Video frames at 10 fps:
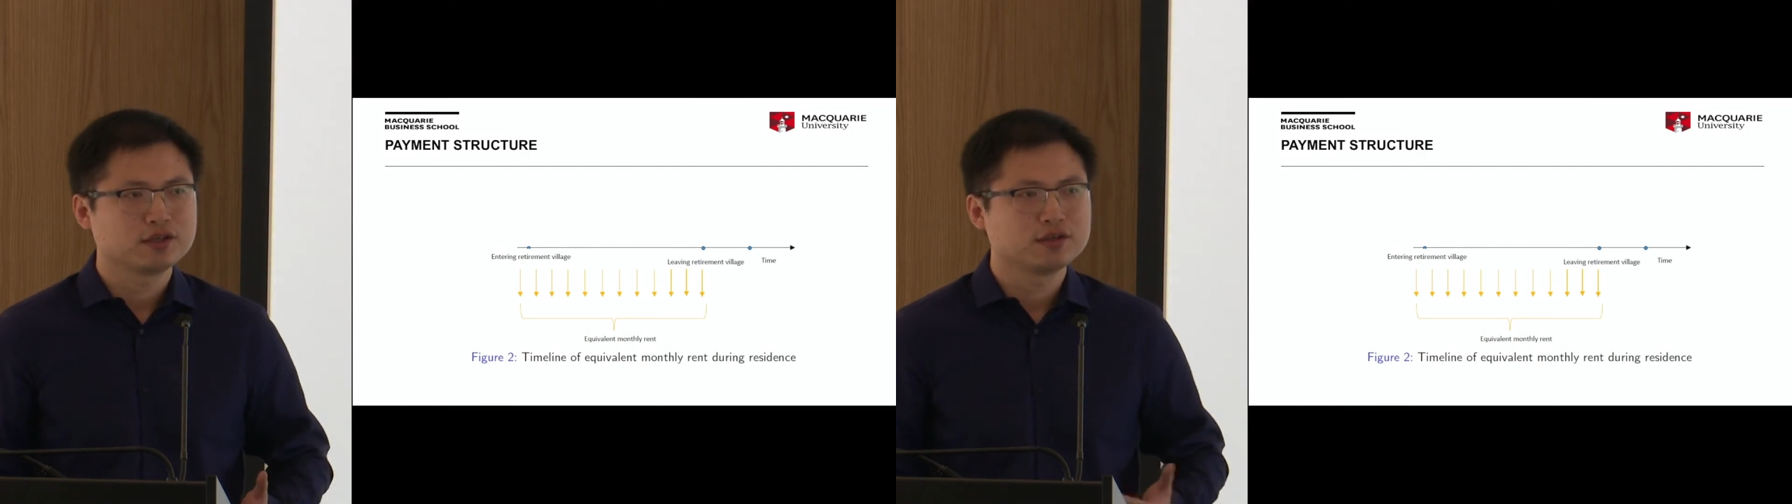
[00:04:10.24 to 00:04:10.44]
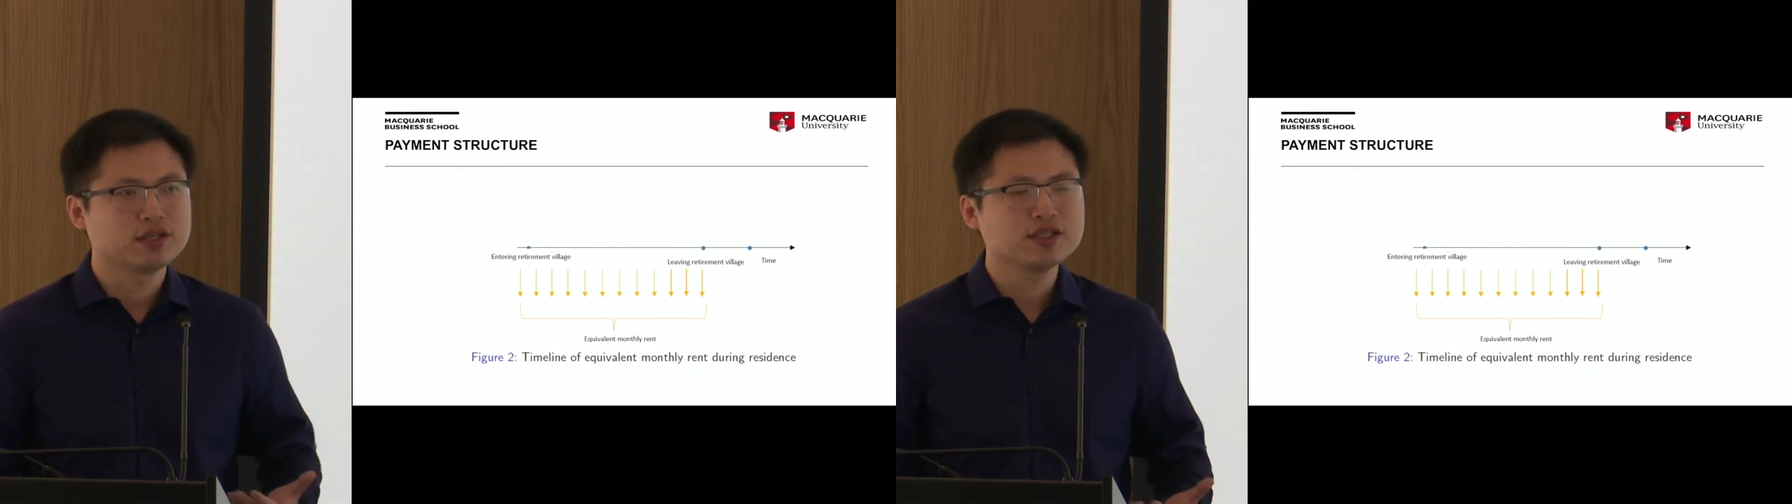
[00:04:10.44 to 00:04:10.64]

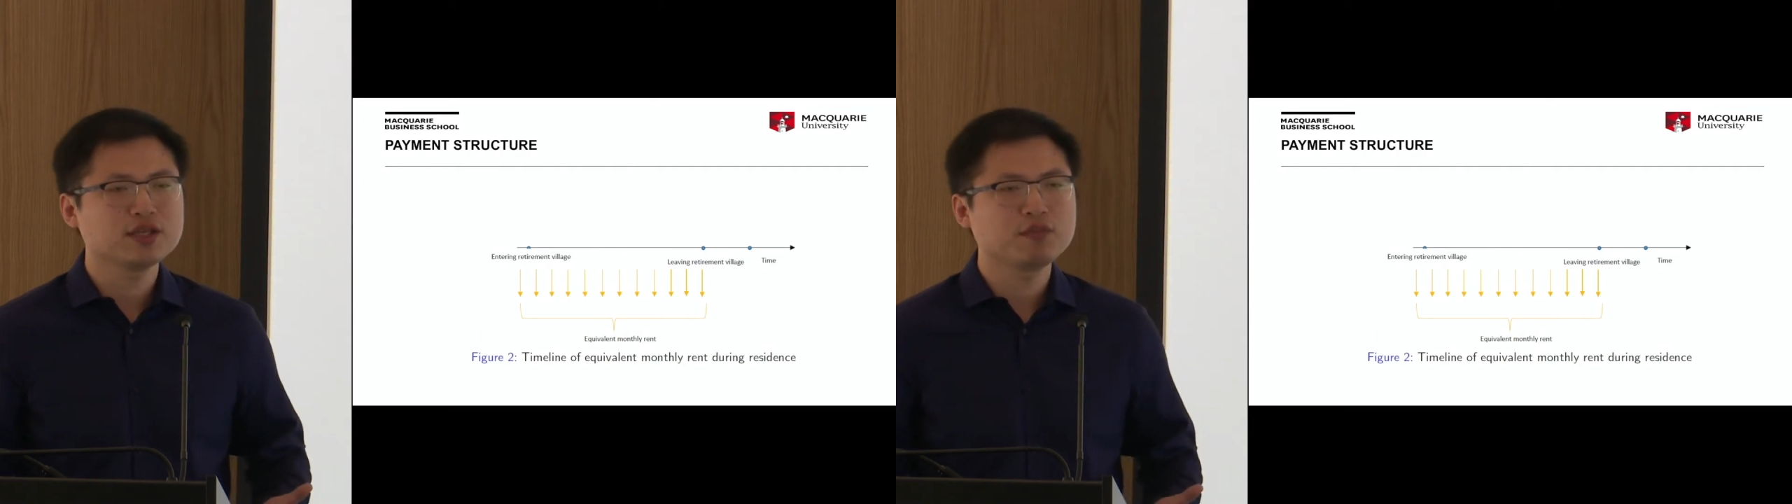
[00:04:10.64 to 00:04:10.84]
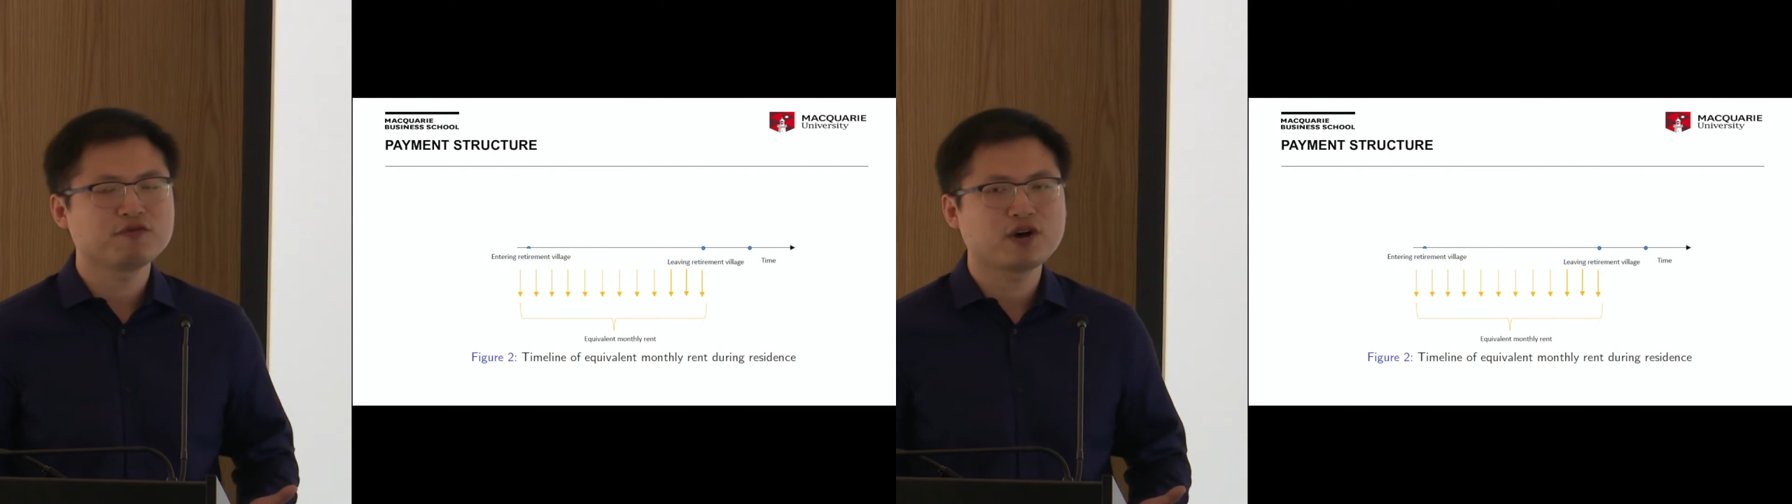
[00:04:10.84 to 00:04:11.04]
This
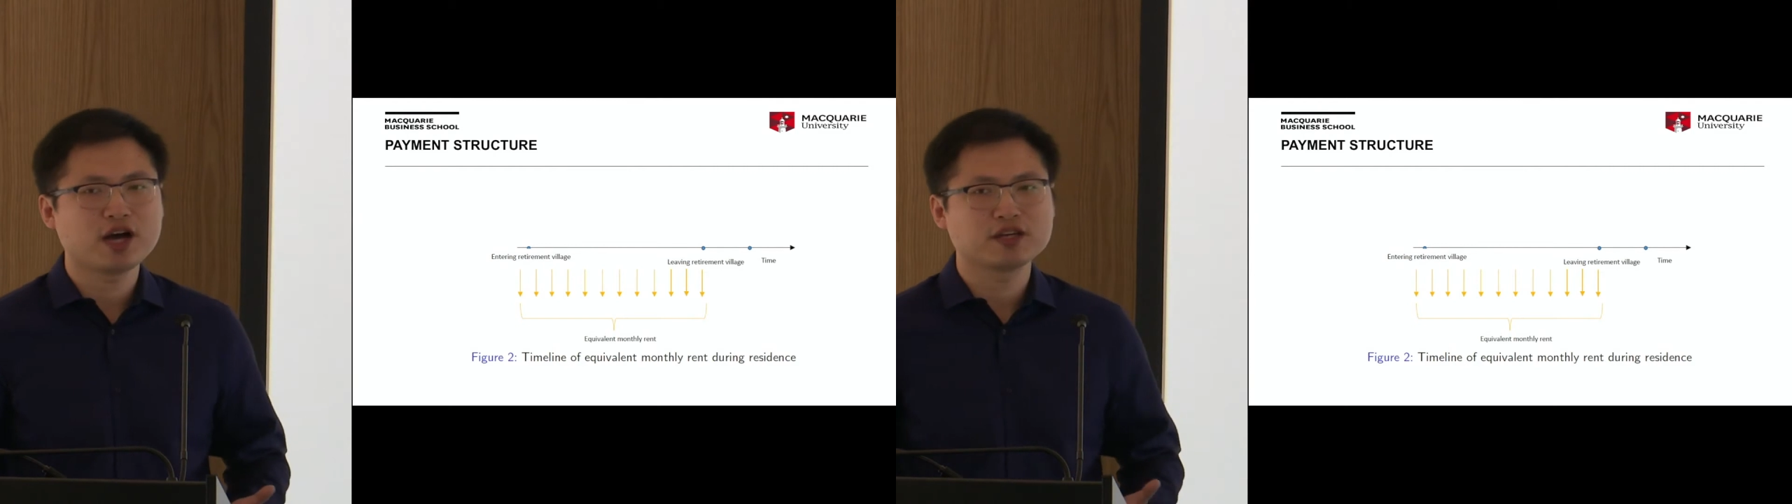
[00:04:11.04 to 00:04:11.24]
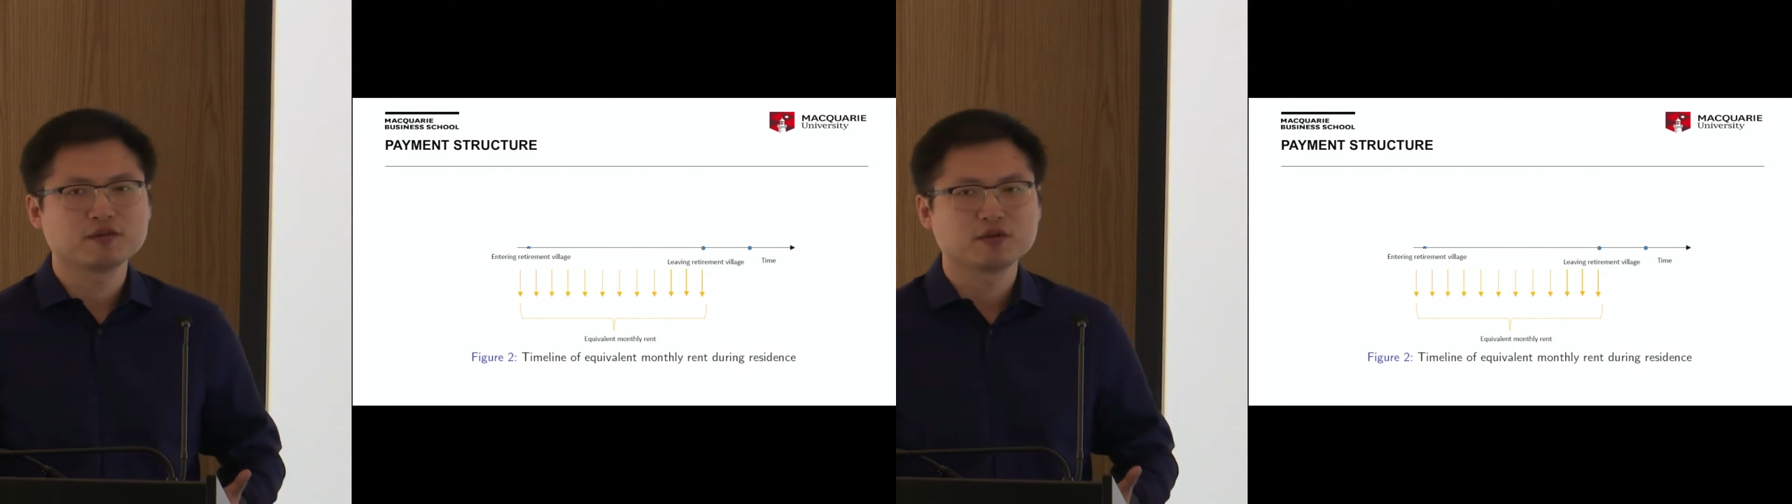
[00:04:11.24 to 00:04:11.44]

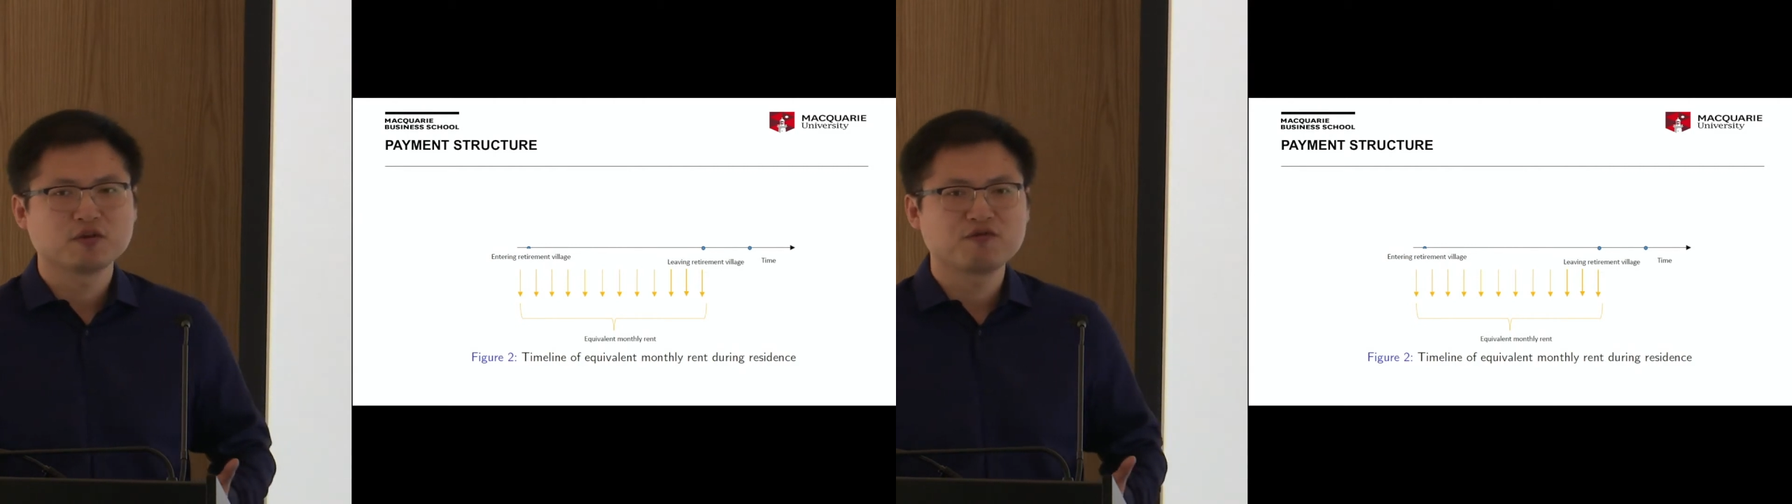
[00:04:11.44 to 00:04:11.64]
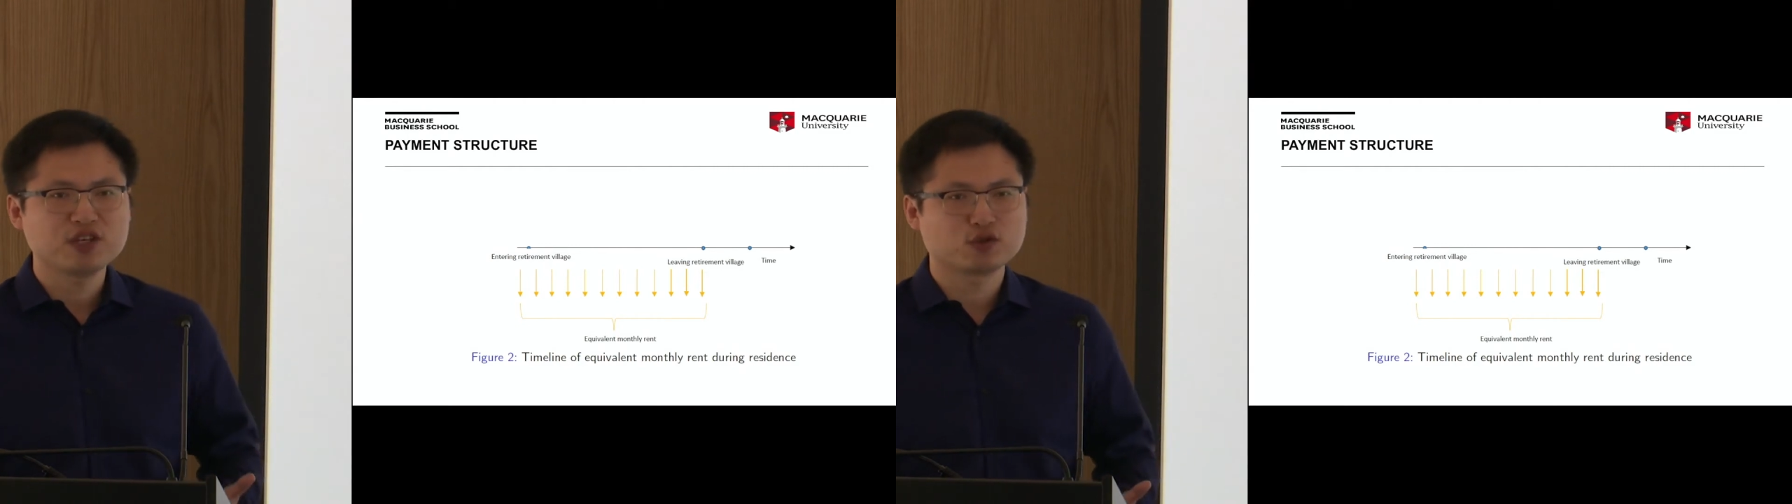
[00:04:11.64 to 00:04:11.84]
simplified
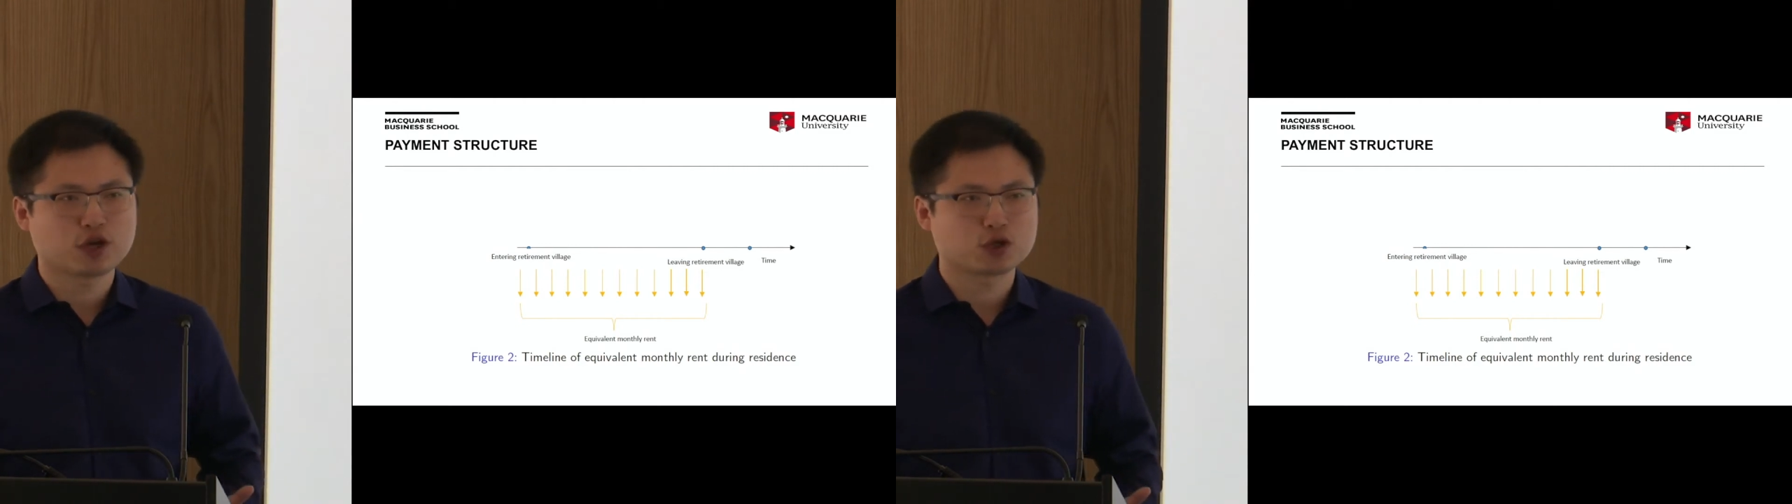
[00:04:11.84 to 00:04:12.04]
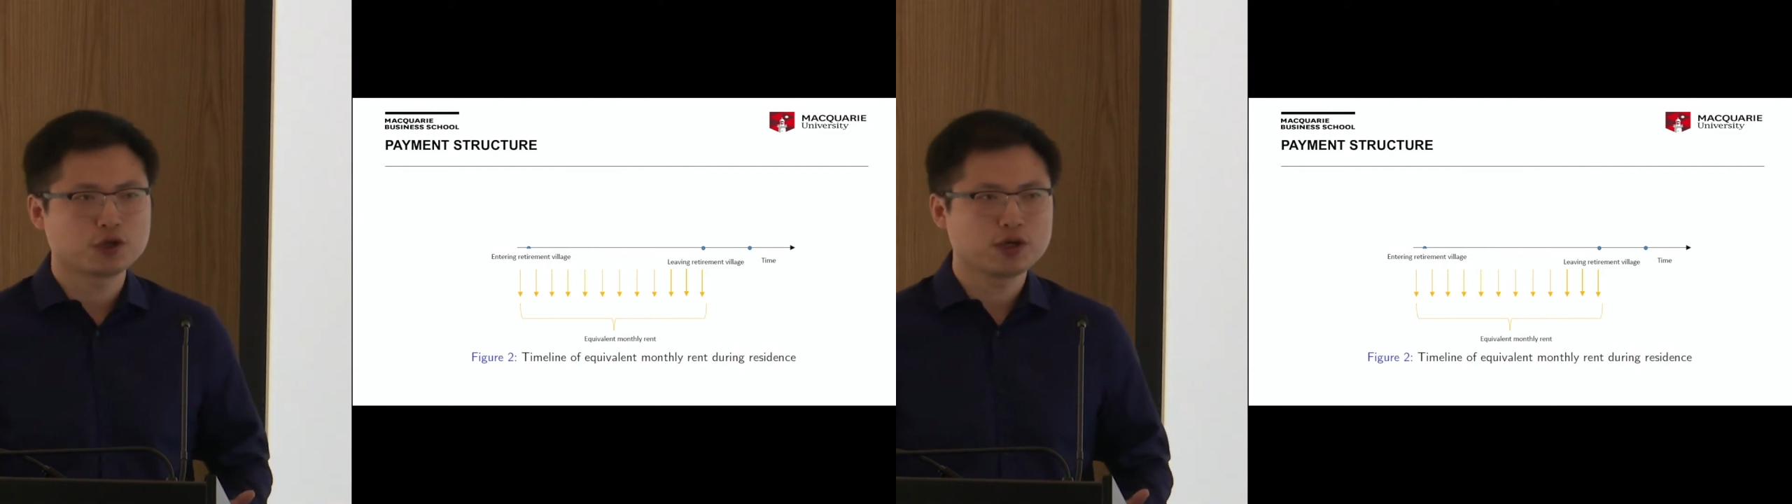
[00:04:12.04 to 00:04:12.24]
fee
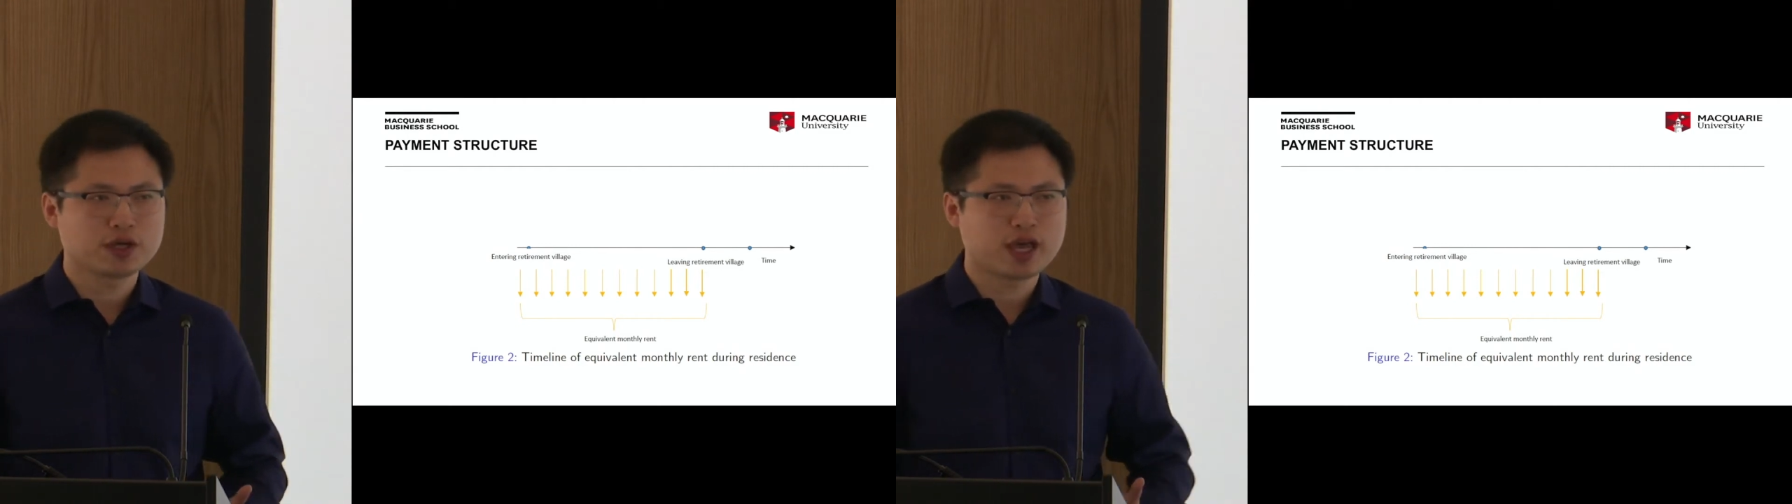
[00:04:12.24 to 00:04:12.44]
structure